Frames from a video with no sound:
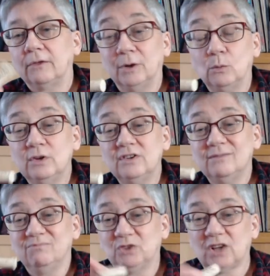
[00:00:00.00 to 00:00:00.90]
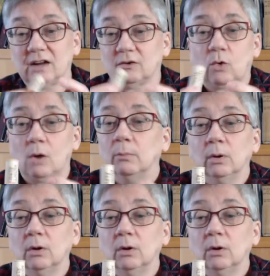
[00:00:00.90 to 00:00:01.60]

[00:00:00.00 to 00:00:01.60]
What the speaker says: It wouldn't kind of crumble